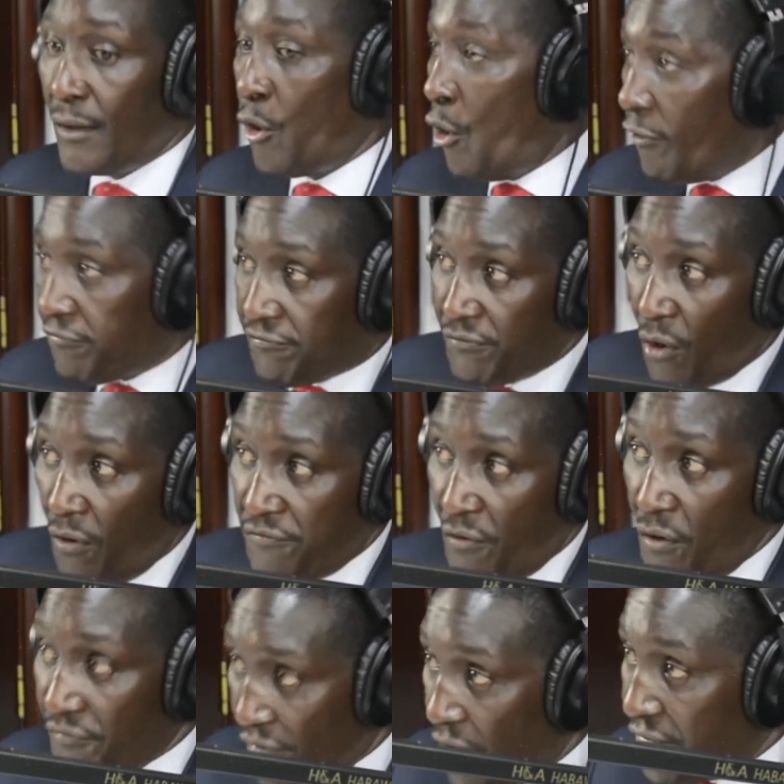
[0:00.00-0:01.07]

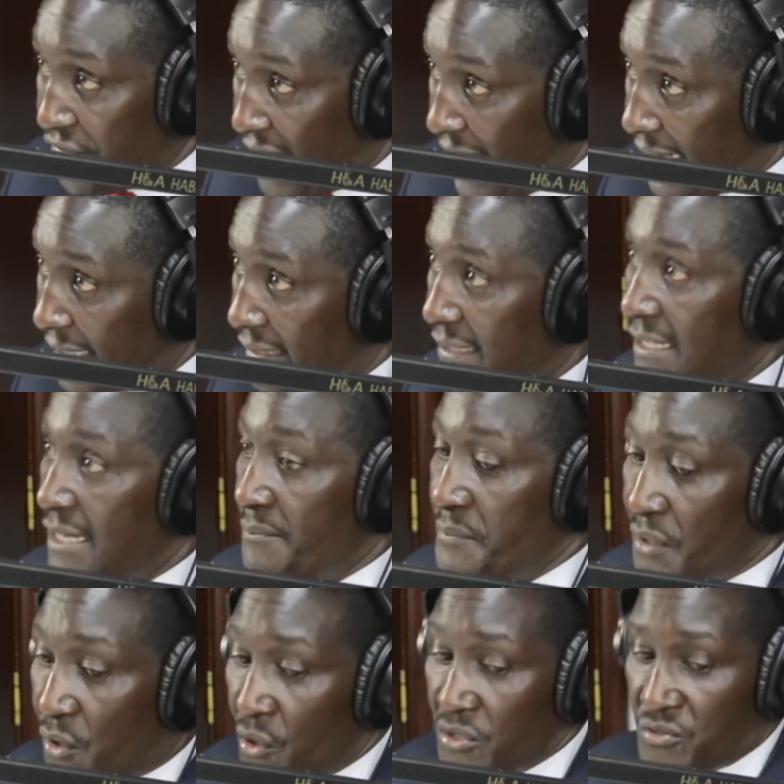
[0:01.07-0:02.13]
offline,
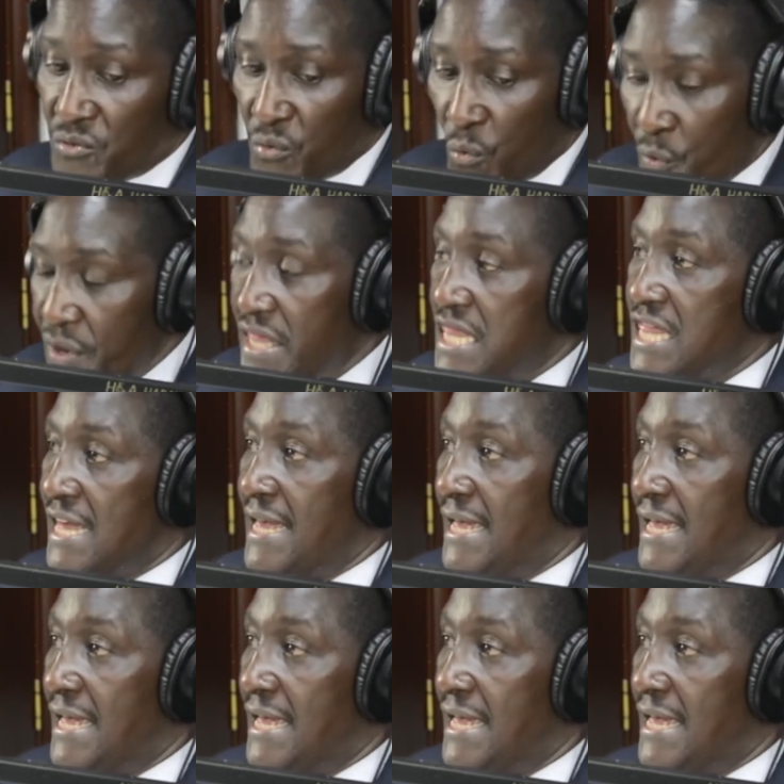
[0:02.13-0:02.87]
because with